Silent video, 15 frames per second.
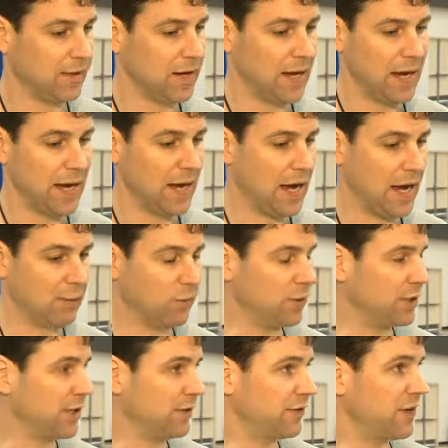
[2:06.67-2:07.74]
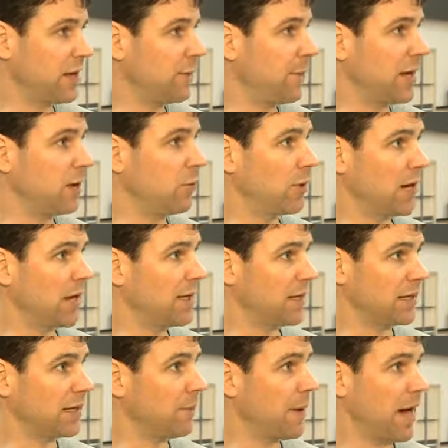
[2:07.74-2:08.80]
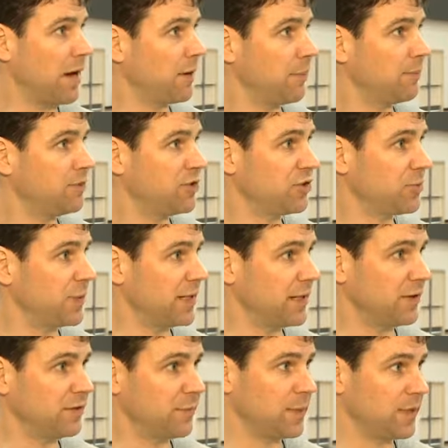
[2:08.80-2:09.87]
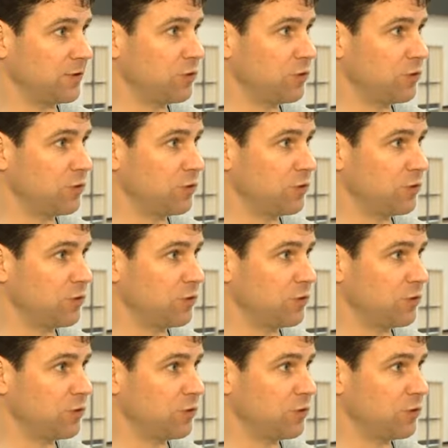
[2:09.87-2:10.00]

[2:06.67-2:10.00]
I really get sentimental when I think about them, just because,